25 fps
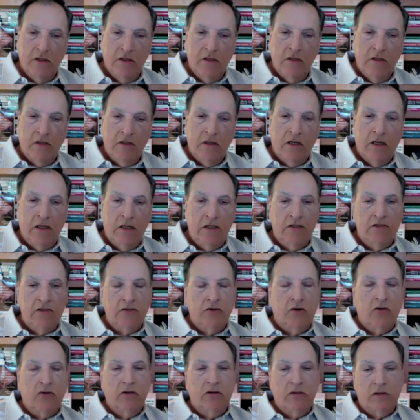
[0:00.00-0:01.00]
And it
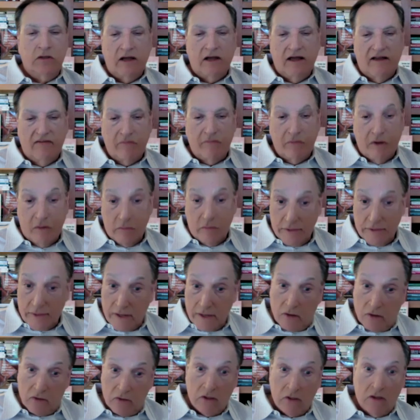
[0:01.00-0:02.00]
started to have public
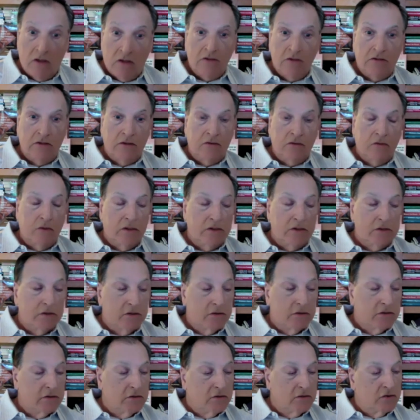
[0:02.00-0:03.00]
health
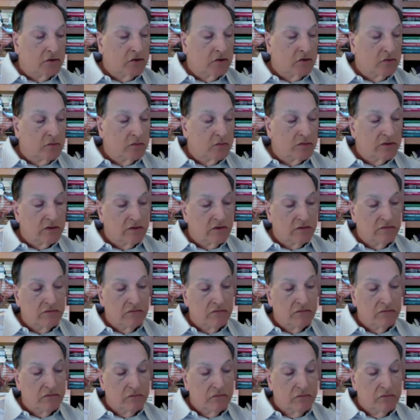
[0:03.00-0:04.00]
consequences in terms of
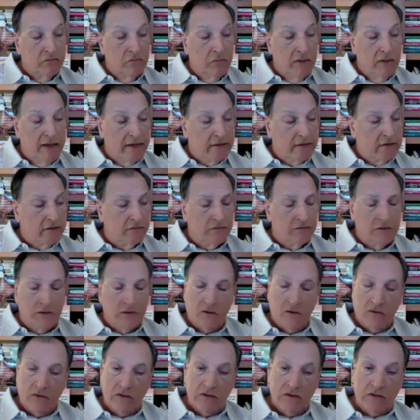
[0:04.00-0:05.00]
massive
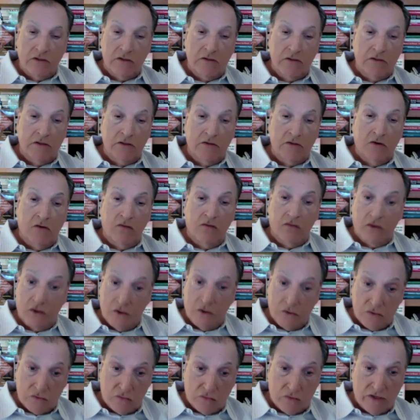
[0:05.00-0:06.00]
increases in
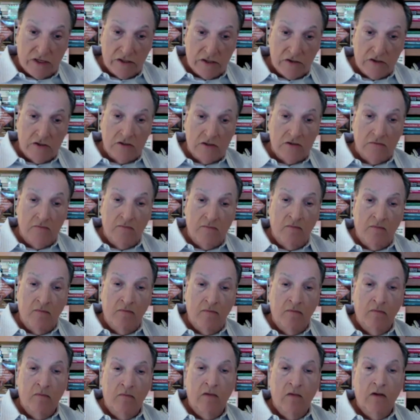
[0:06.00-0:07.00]
overdose rates,
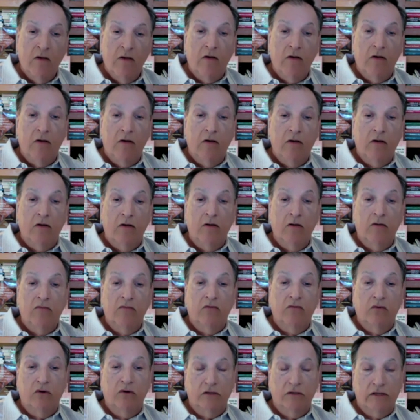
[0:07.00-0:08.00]

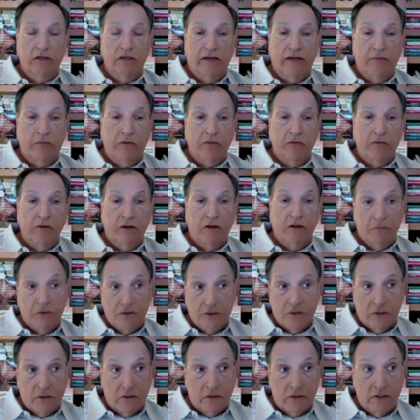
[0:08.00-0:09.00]
for example, and
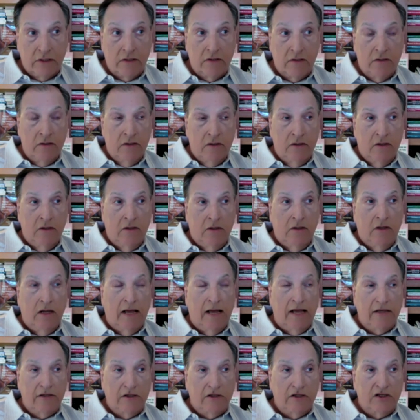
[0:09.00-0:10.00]
particularly
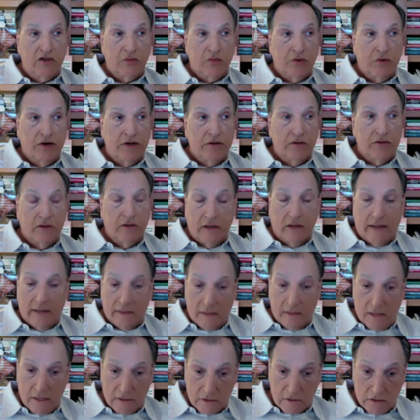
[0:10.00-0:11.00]
as it spread to
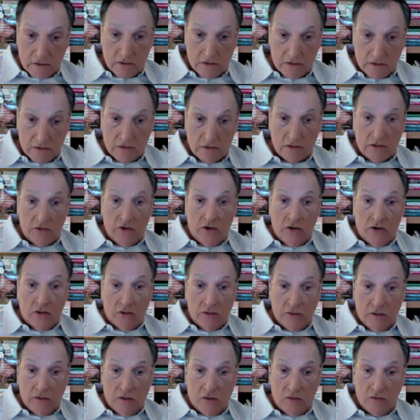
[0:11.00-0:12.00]
adolescents and young
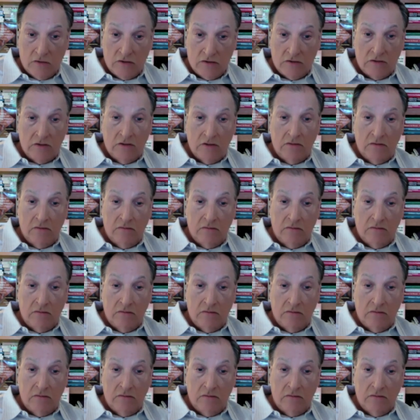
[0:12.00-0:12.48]
adults, and